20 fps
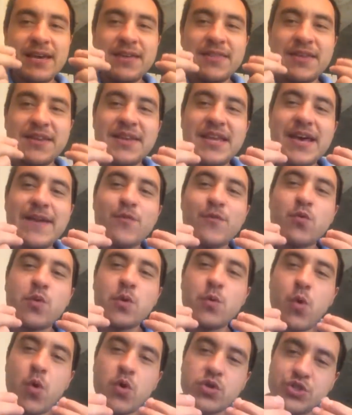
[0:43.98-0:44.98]
The devil
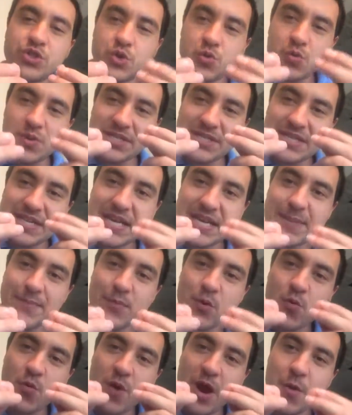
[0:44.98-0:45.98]
rewards you with
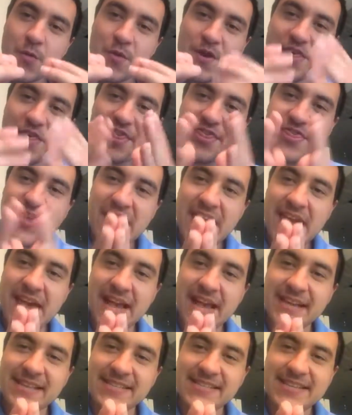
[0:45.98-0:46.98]
temporary
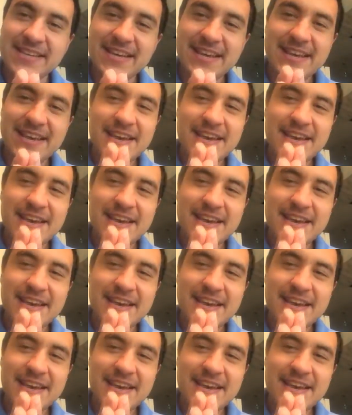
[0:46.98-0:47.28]
things